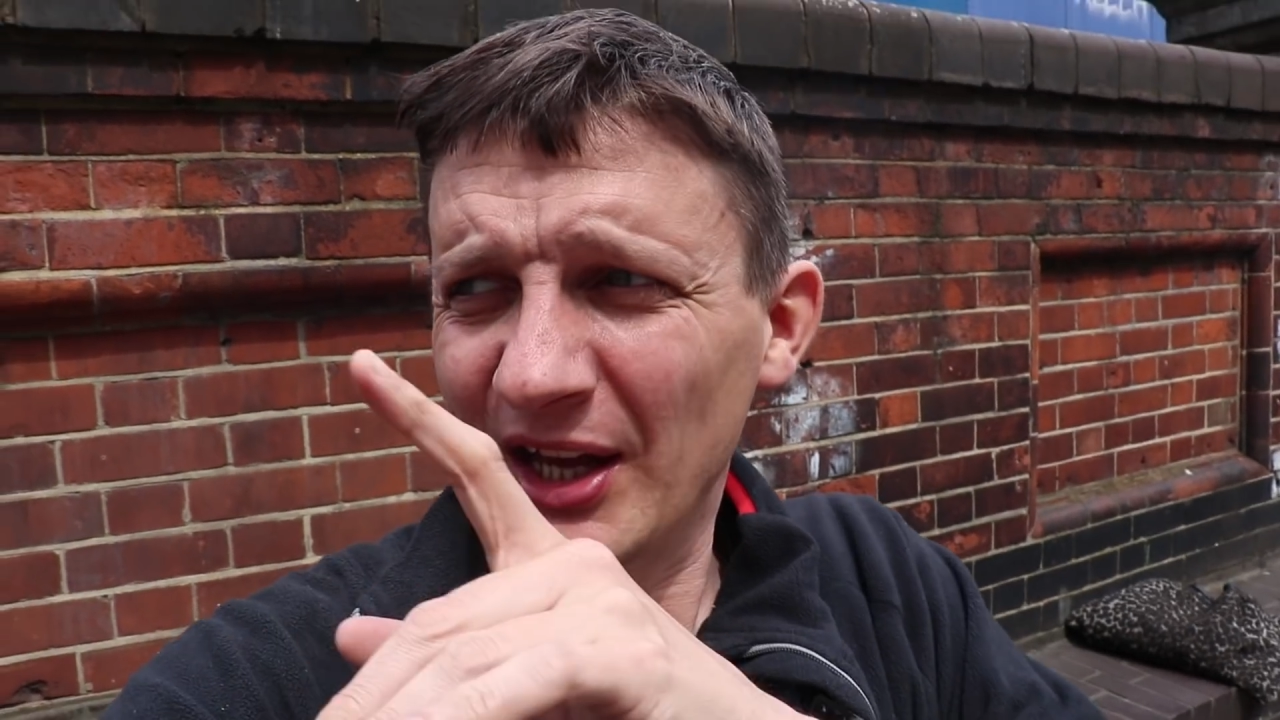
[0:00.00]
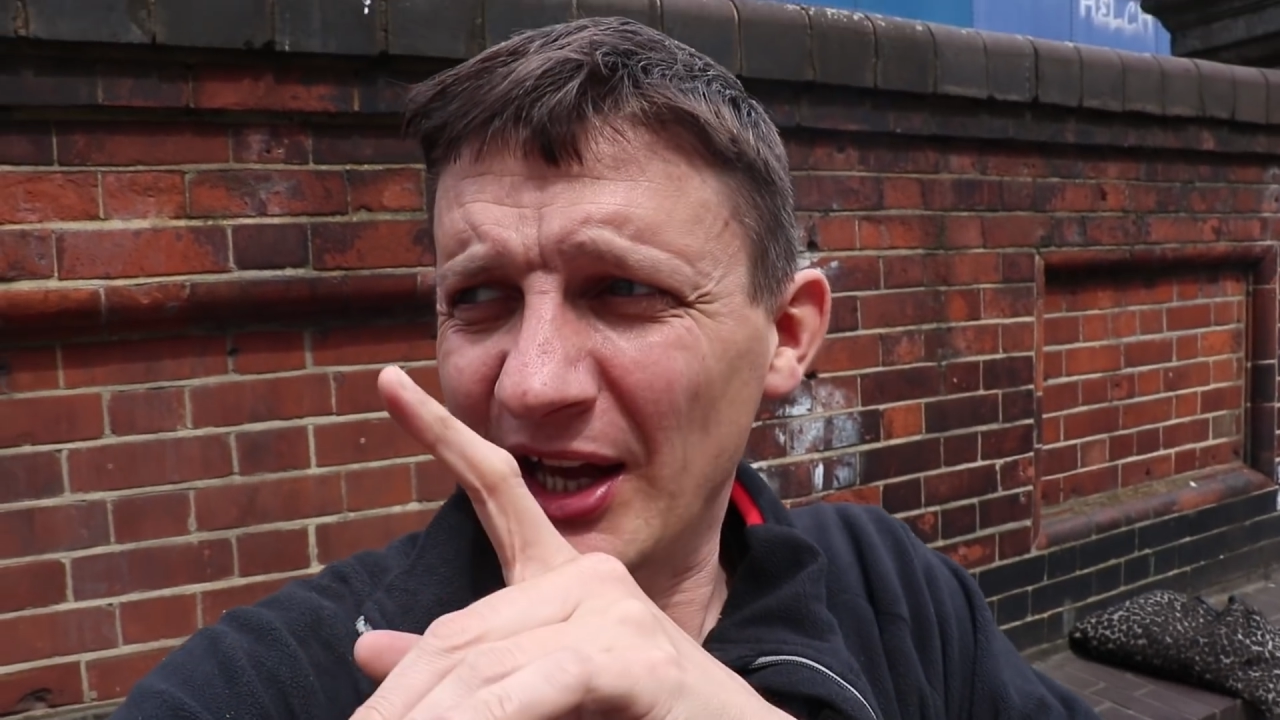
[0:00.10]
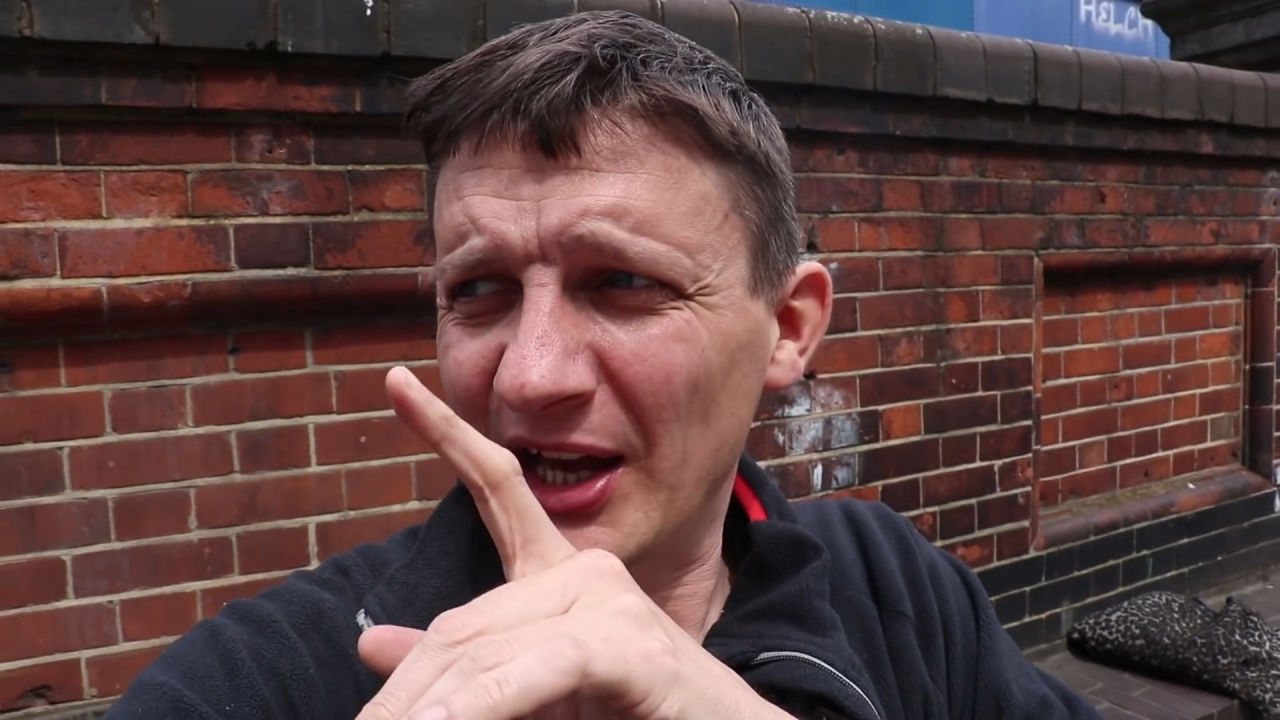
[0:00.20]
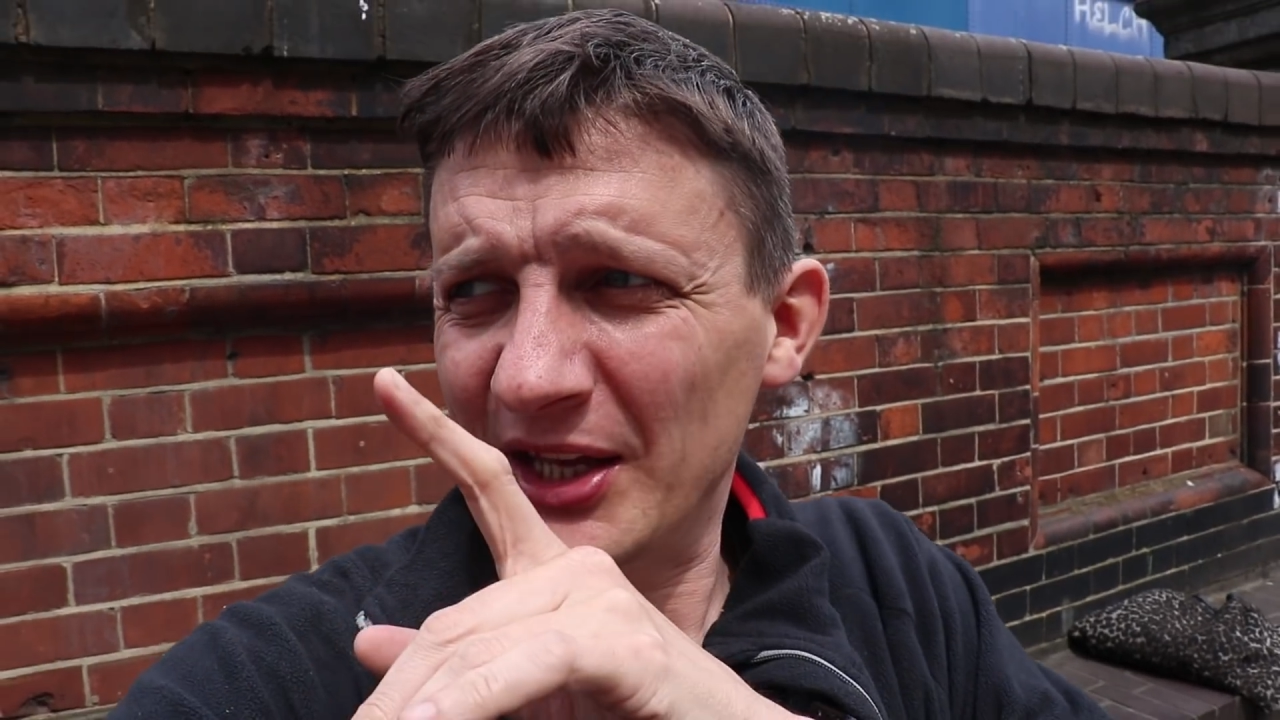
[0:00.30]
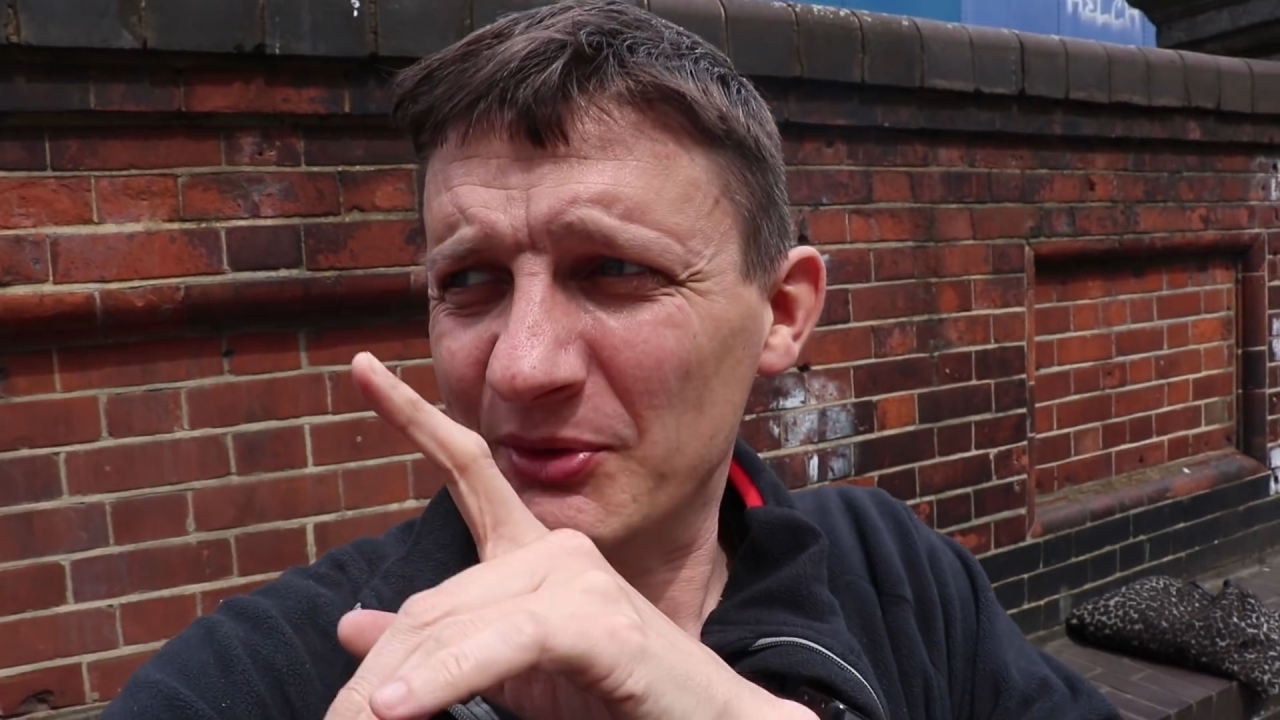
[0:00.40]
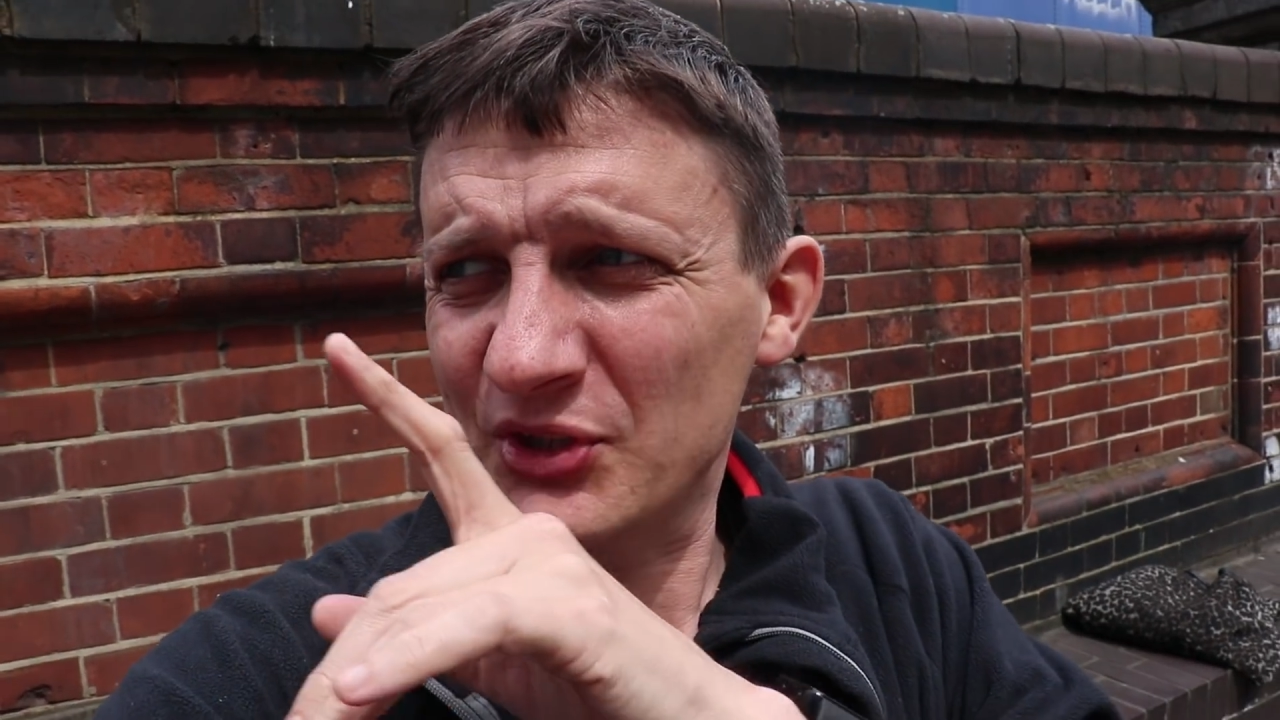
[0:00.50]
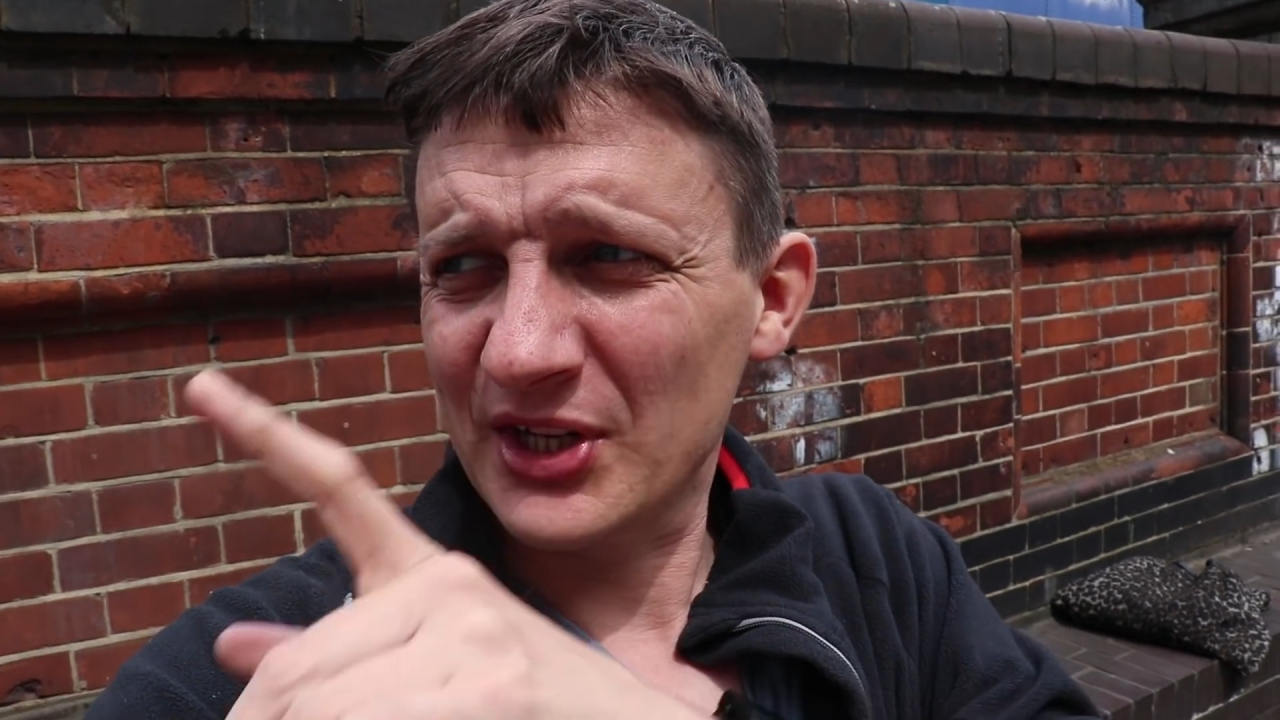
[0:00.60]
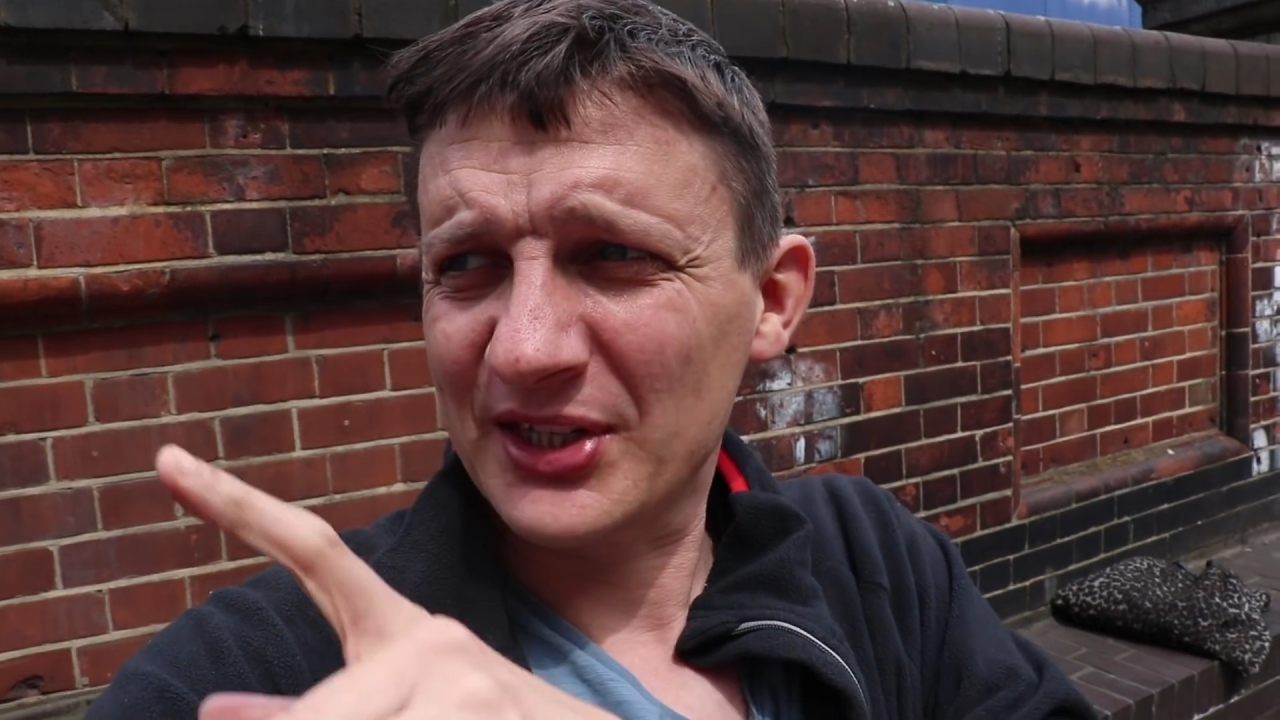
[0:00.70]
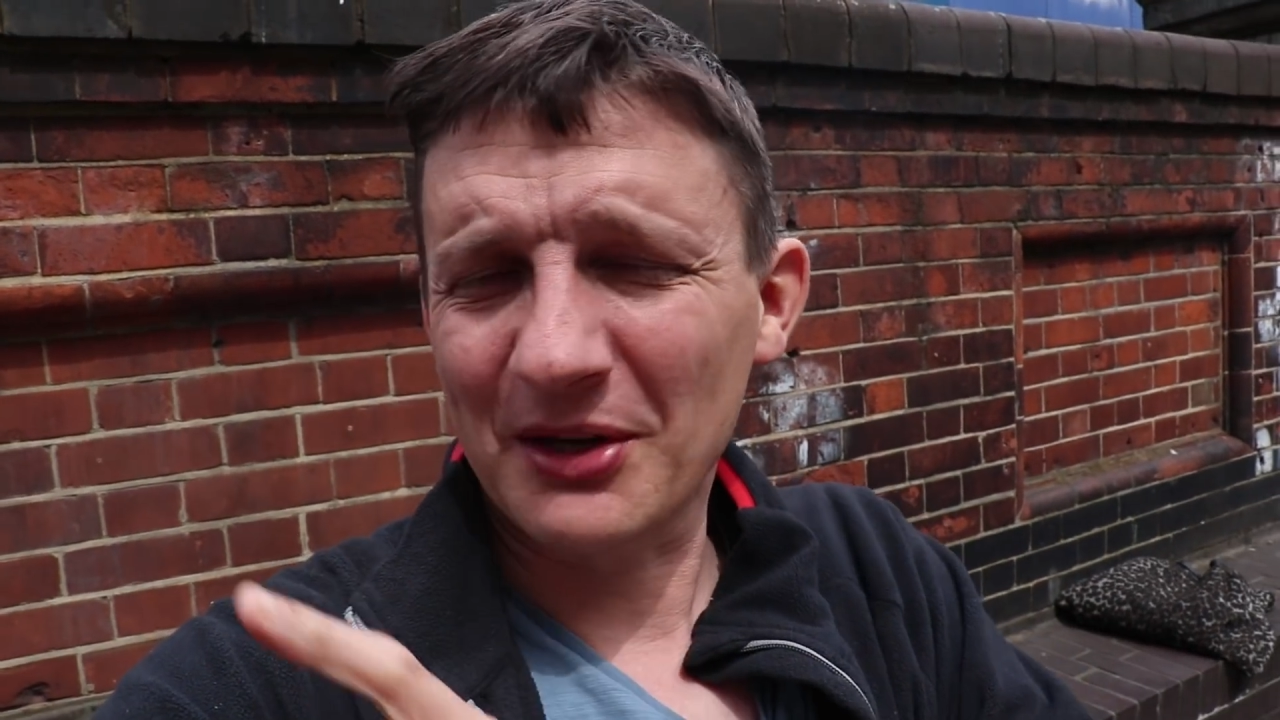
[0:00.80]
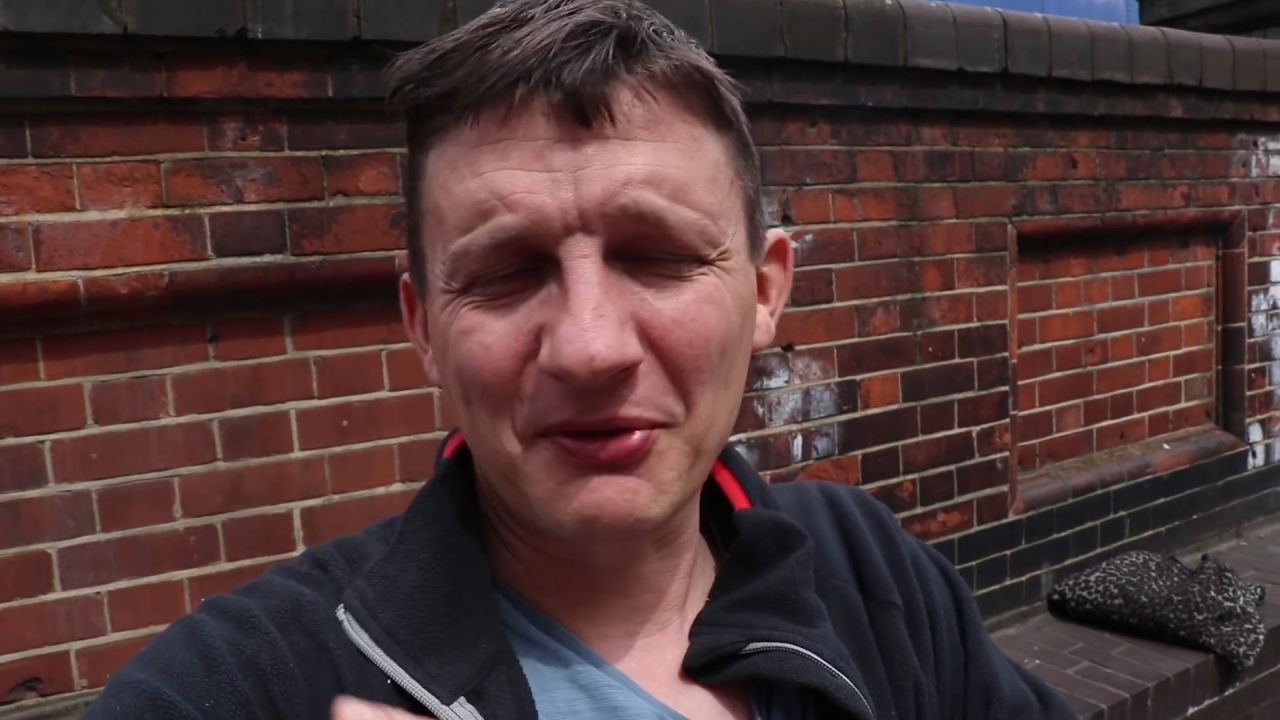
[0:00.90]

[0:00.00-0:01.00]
and it was just